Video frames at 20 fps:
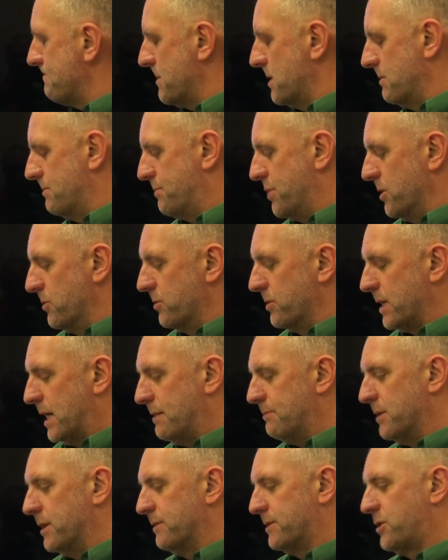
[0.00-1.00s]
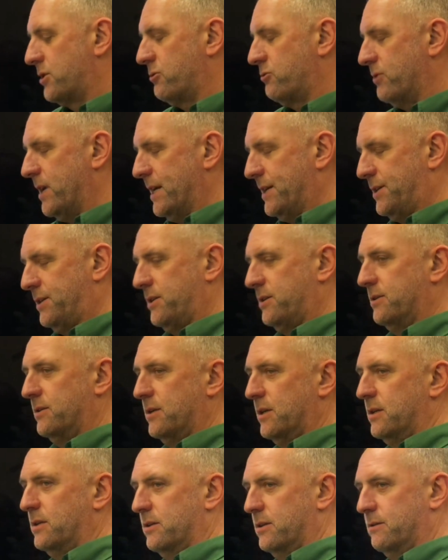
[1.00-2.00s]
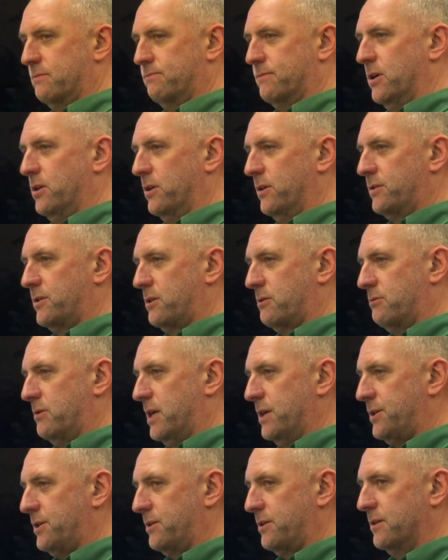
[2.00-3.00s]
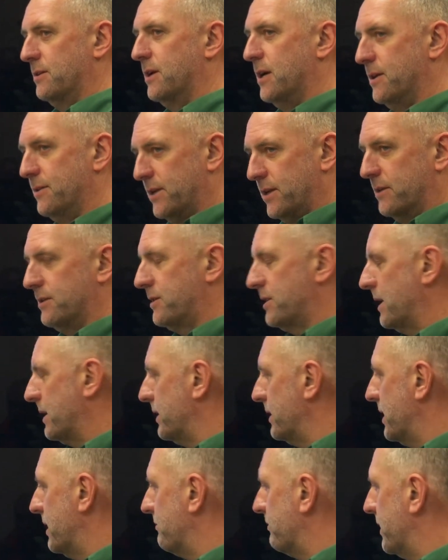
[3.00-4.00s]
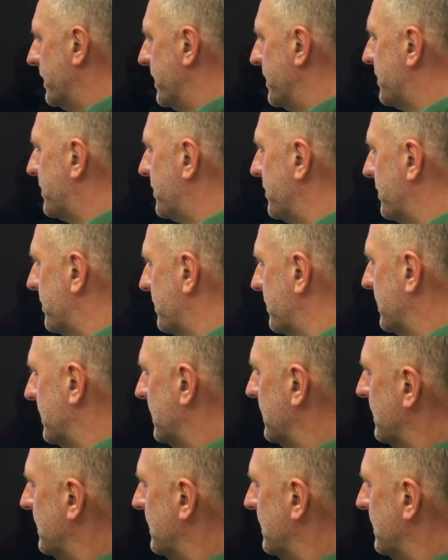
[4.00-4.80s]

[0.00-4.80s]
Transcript: you build up a stress in the Earth's crust, and then suddenly it releases,